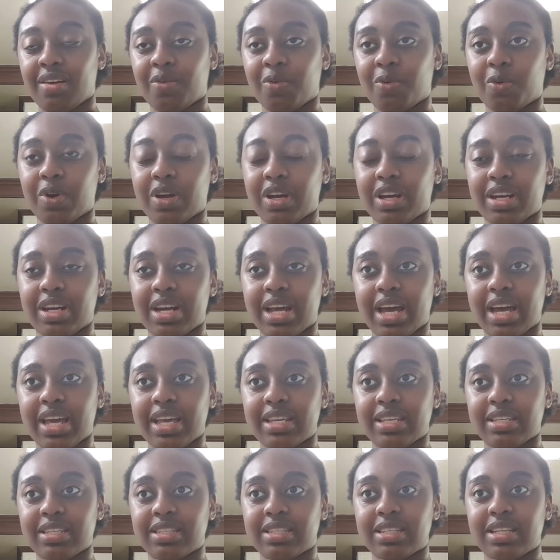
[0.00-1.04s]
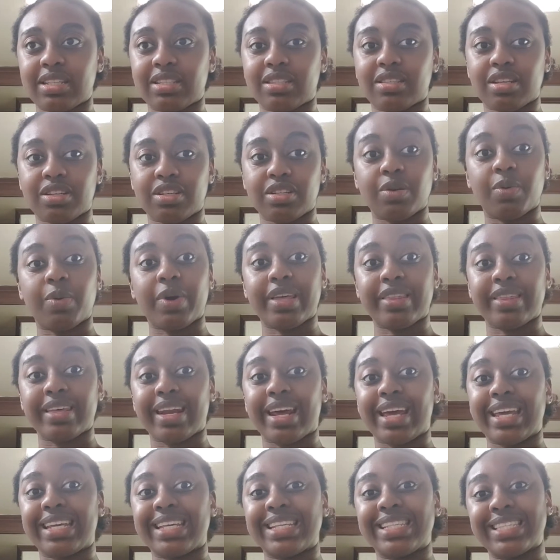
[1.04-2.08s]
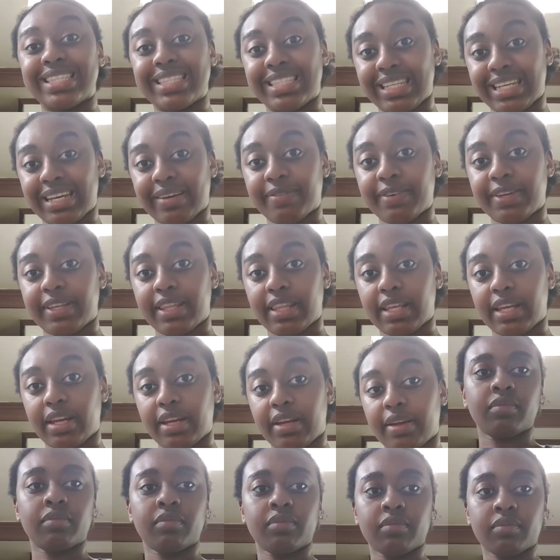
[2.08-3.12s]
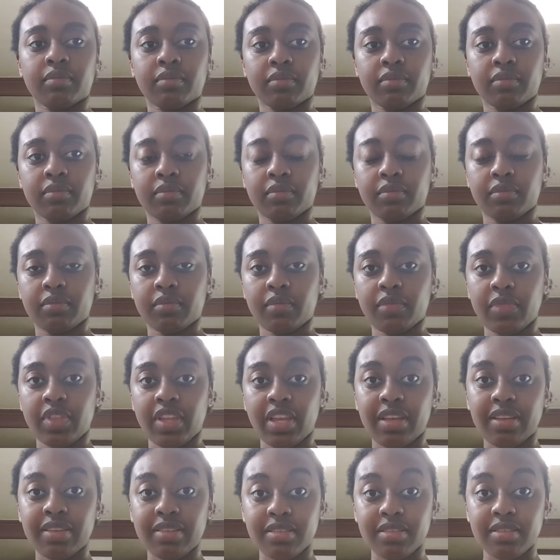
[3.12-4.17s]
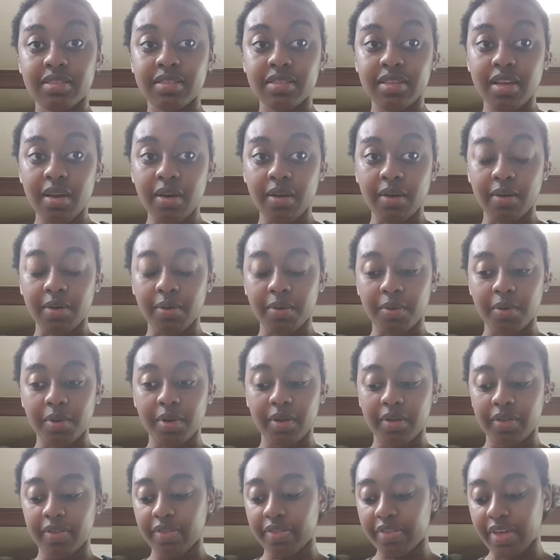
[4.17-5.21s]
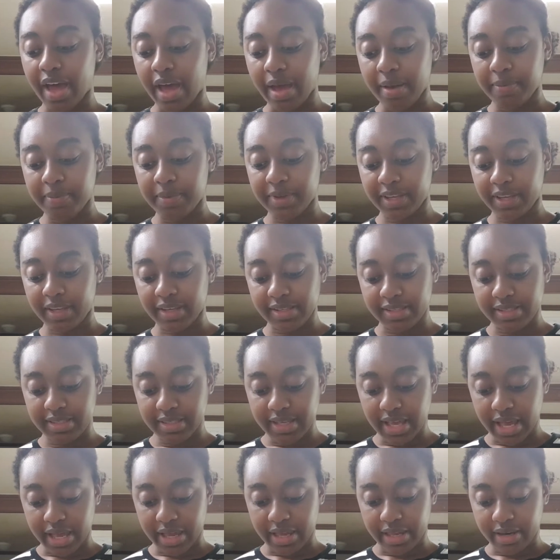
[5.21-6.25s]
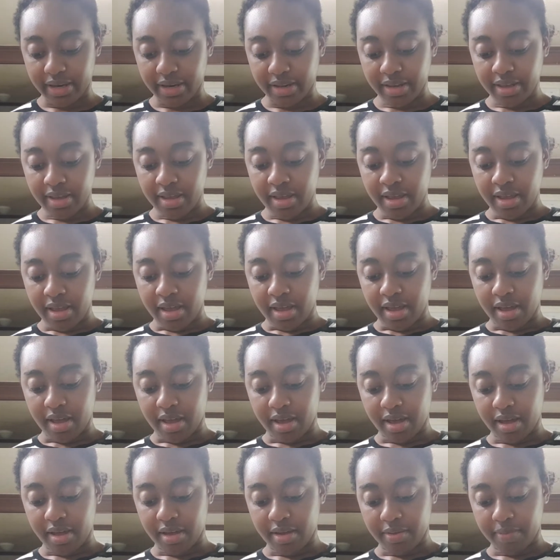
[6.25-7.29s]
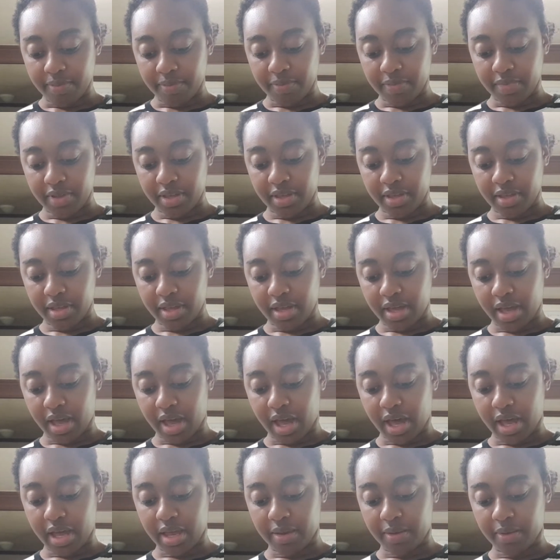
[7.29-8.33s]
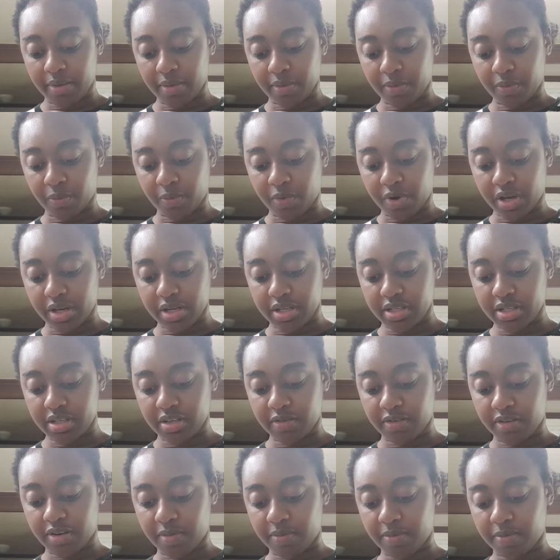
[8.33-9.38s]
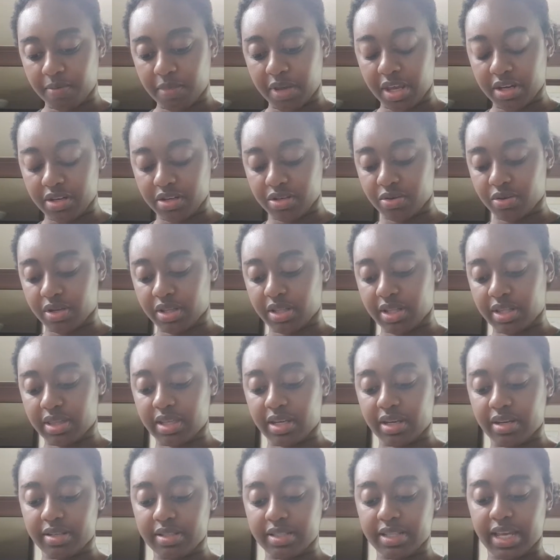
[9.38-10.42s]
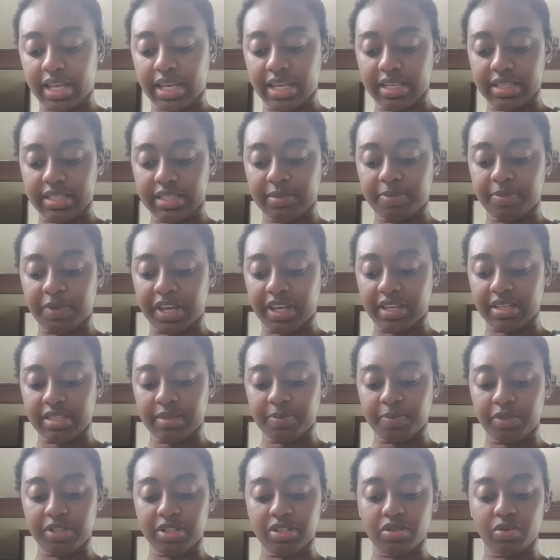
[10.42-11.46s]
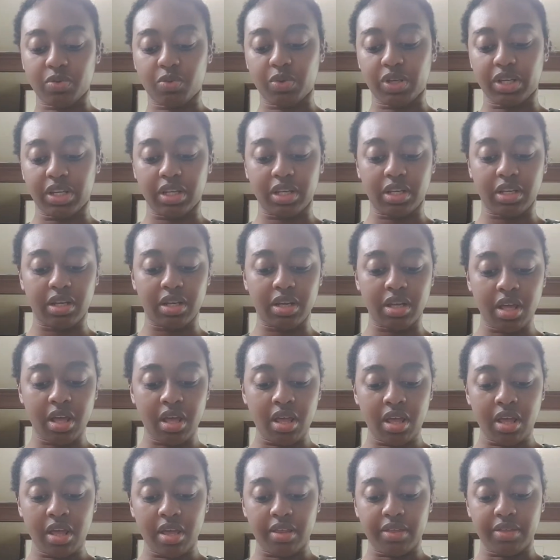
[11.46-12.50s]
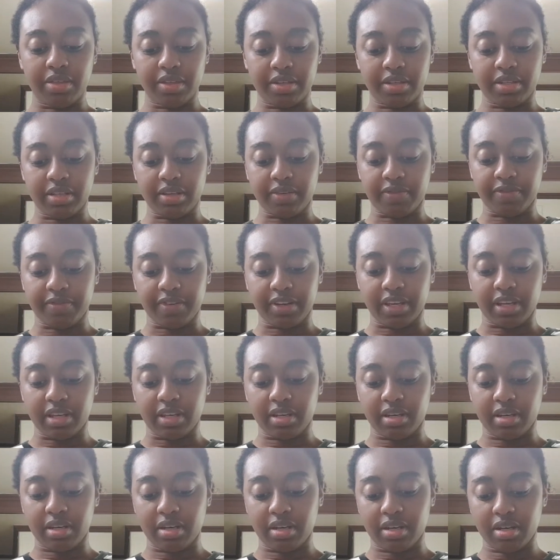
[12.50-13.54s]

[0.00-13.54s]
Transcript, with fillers: organized in such a way that I can see everything. So, that being said, um, I want to make sure that there's like space between the different